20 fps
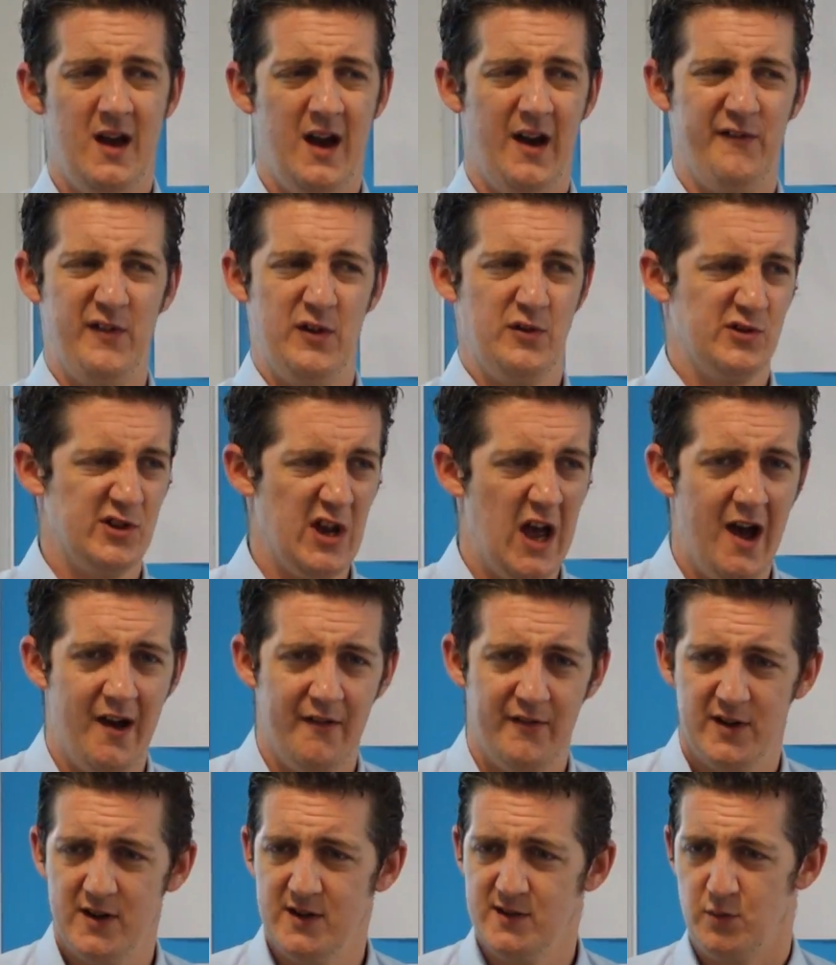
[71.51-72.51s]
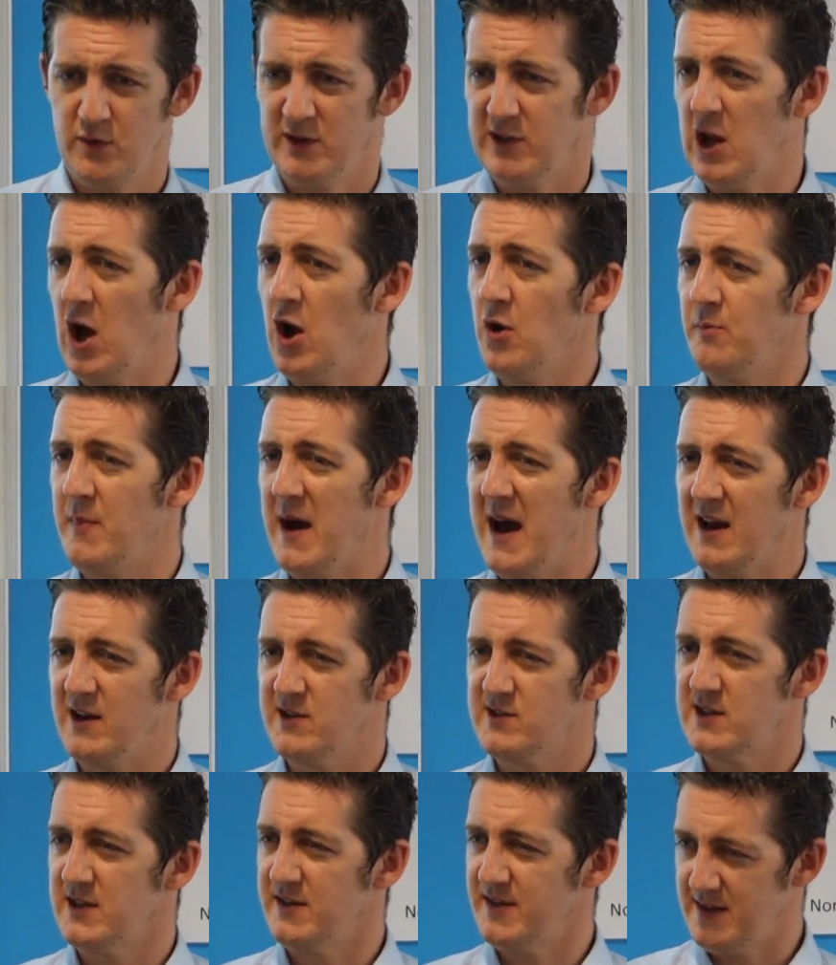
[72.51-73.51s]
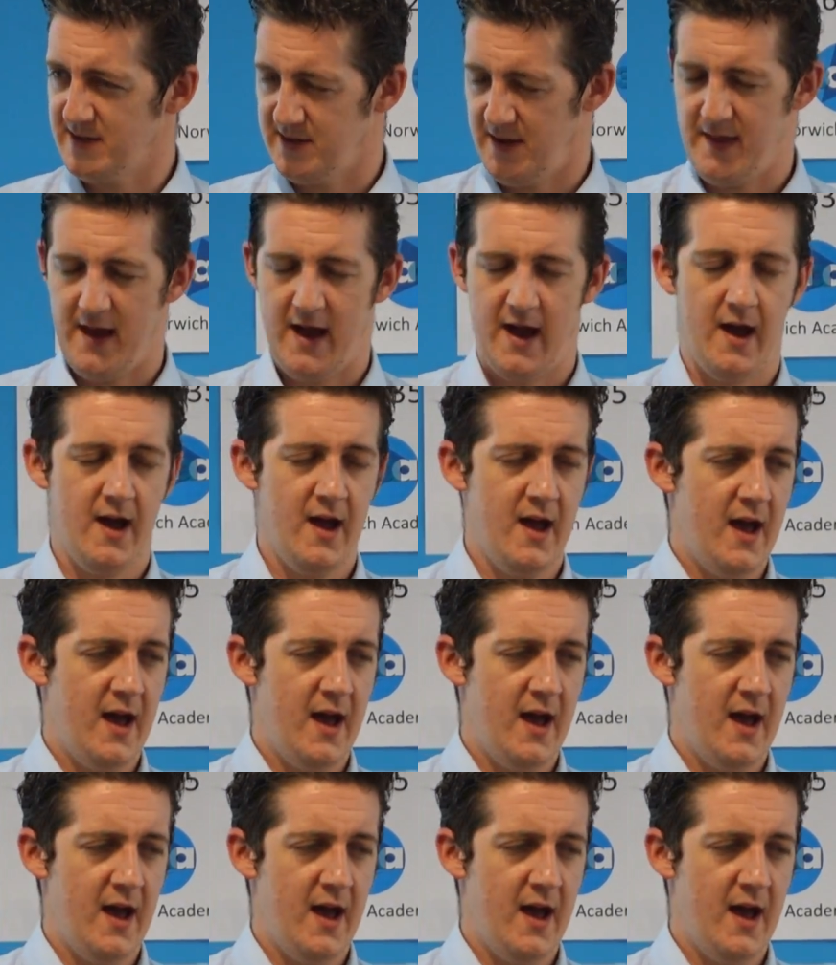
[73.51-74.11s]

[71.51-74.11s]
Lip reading: a few servers with load balancing, things like that.